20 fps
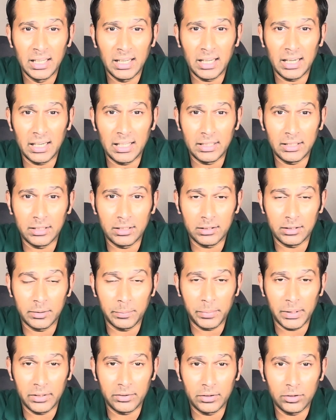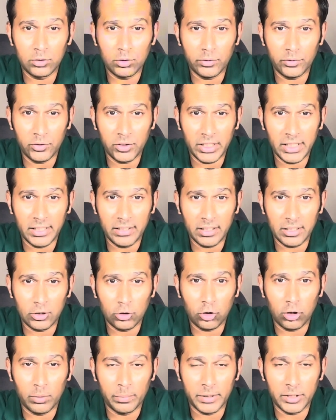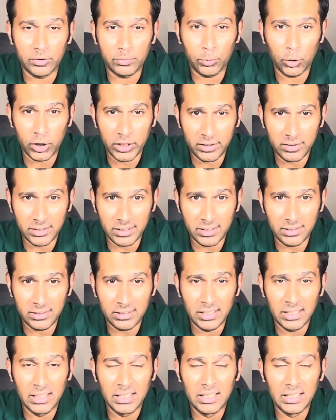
and the presence of trade and commerce policies.